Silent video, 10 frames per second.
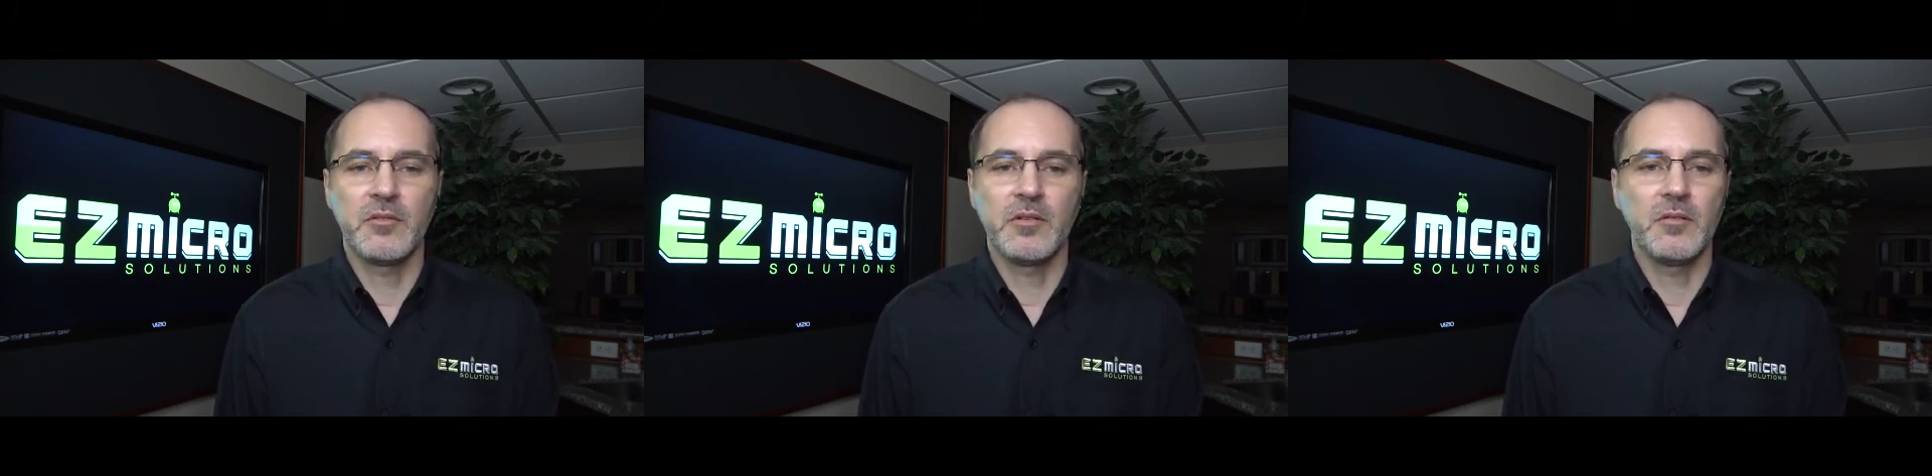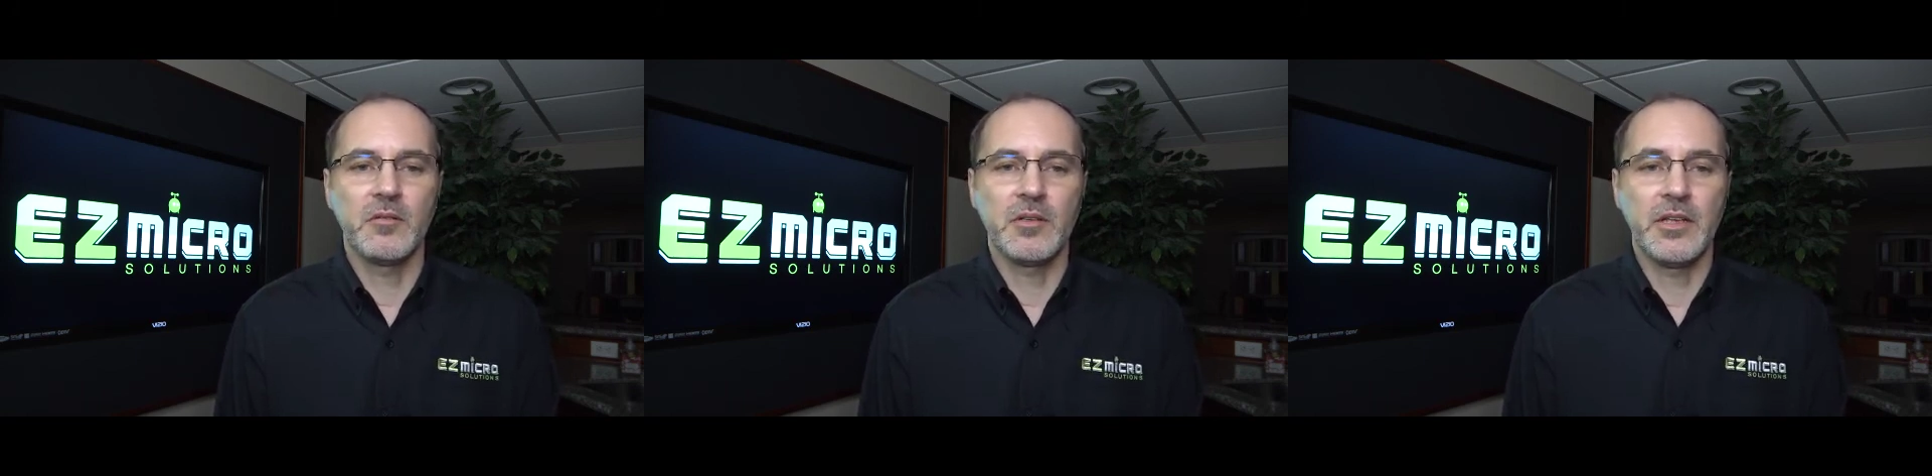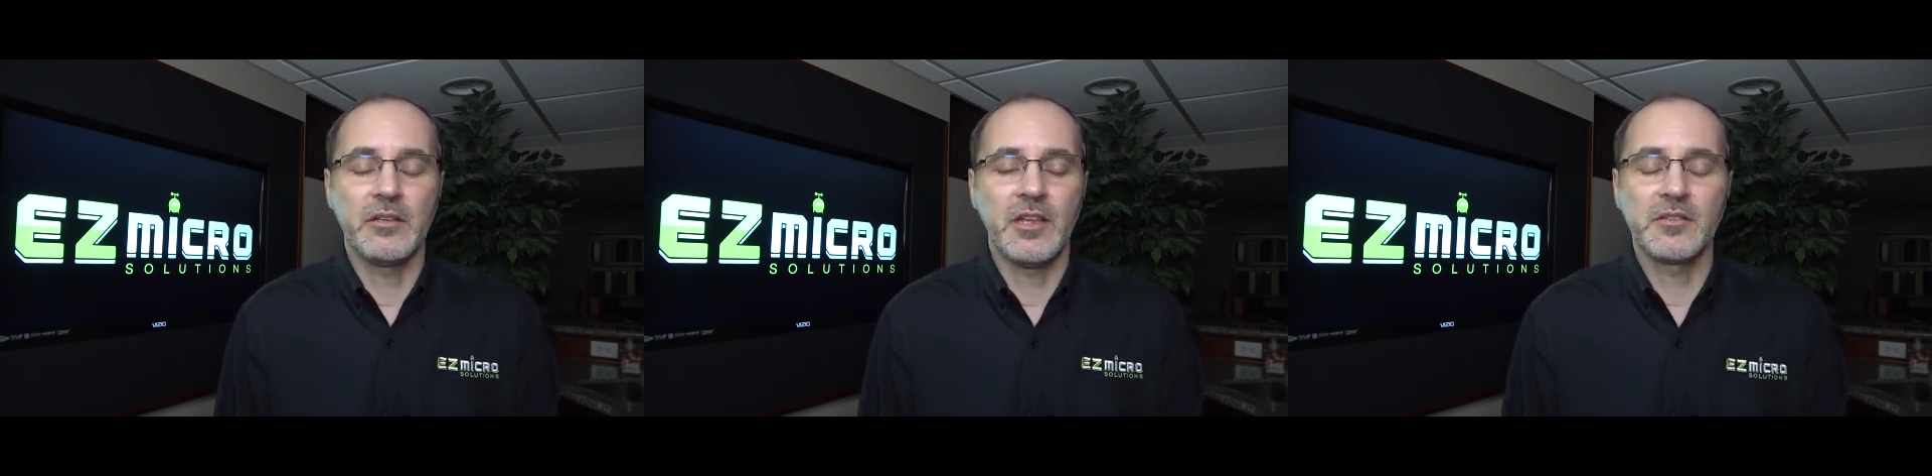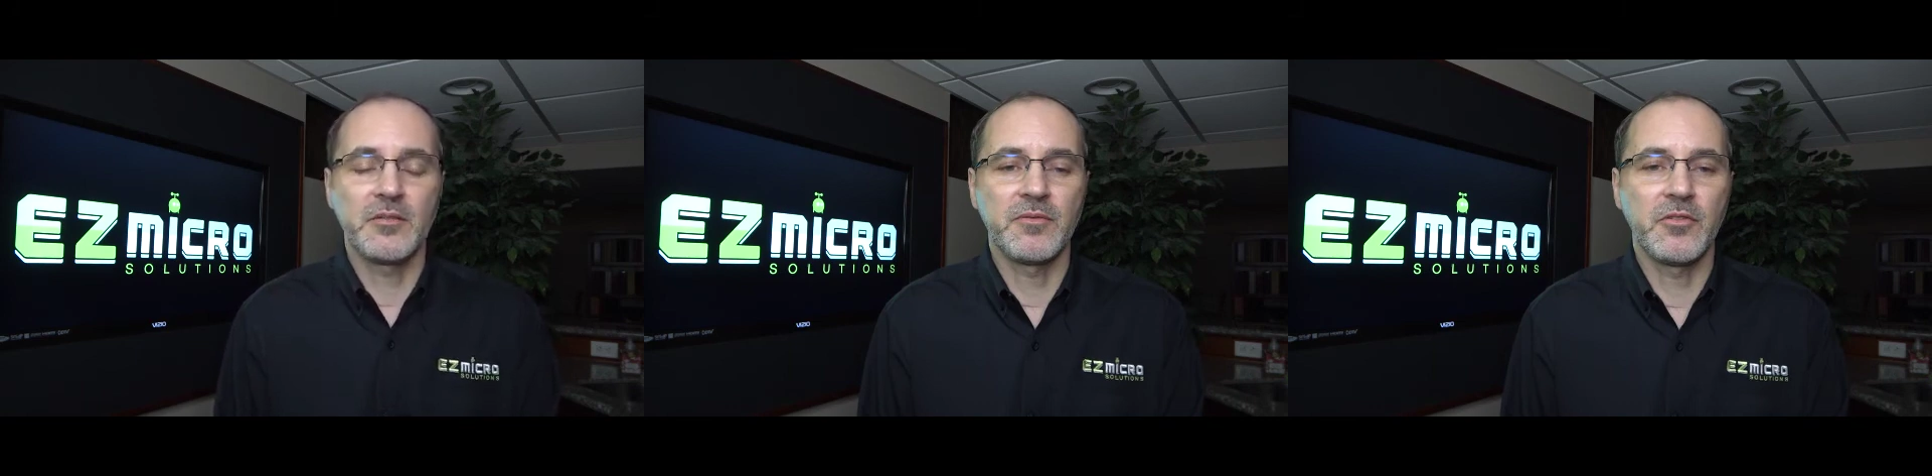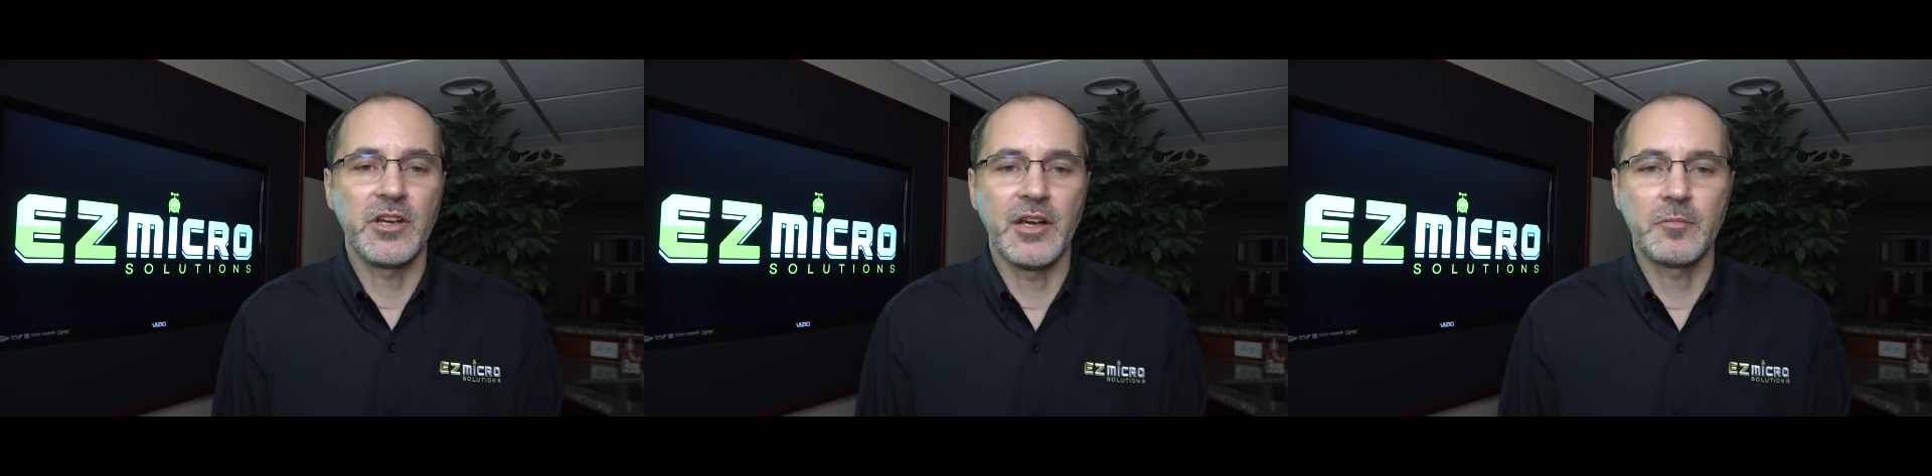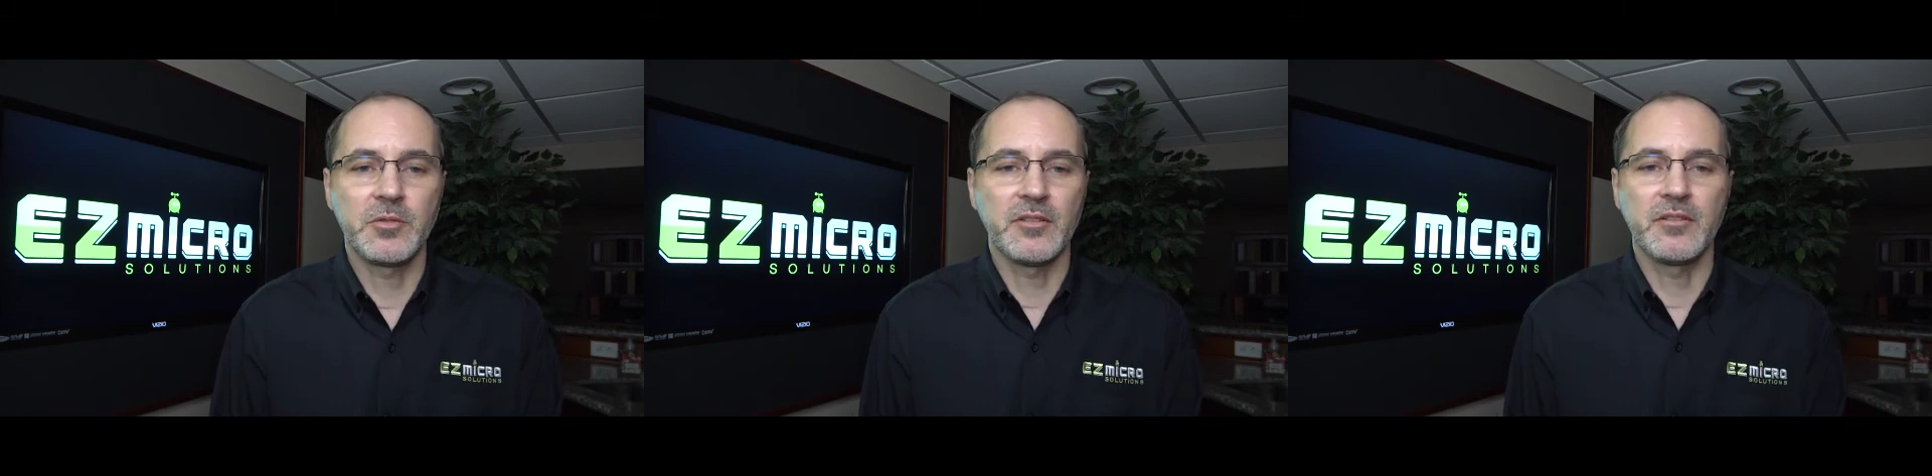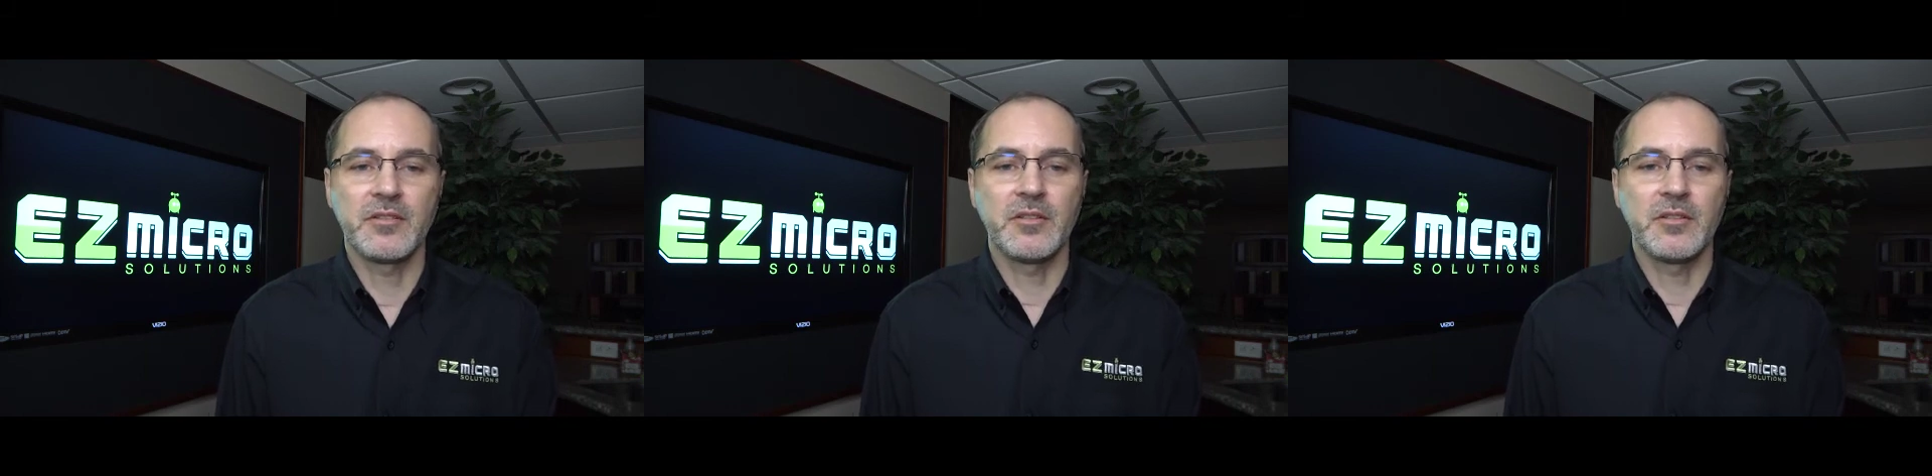and lots of free options